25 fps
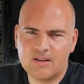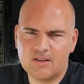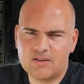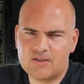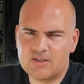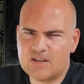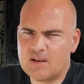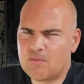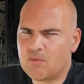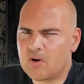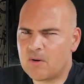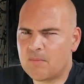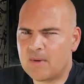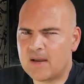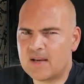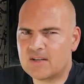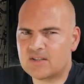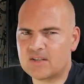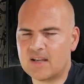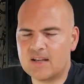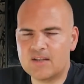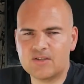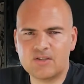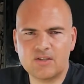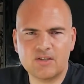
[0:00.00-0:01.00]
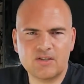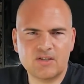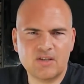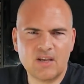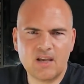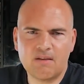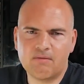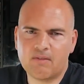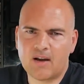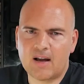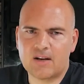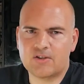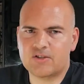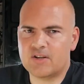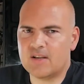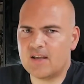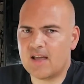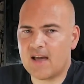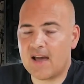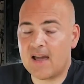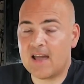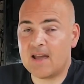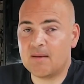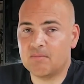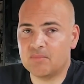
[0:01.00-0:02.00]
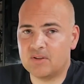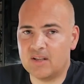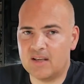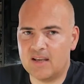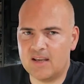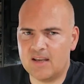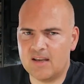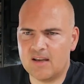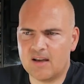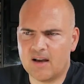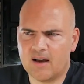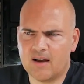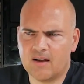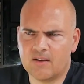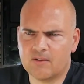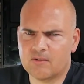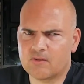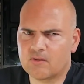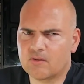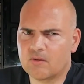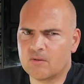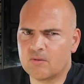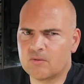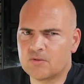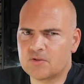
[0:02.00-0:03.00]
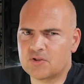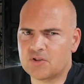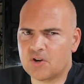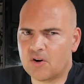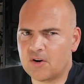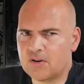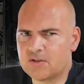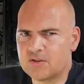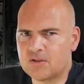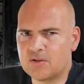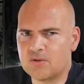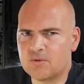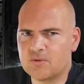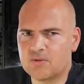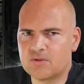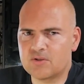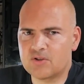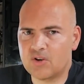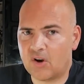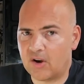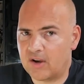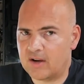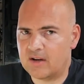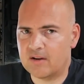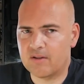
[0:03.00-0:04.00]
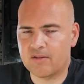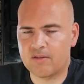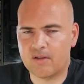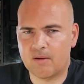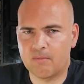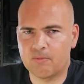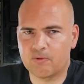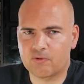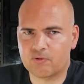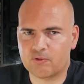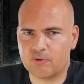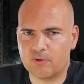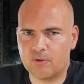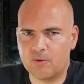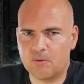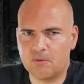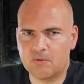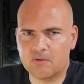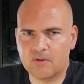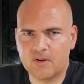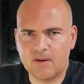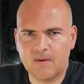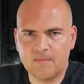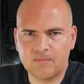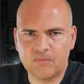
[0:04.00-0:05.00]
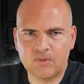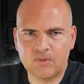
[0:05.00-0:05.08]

see where it makes sense and see if actually AMD has started to tighten the thumb screws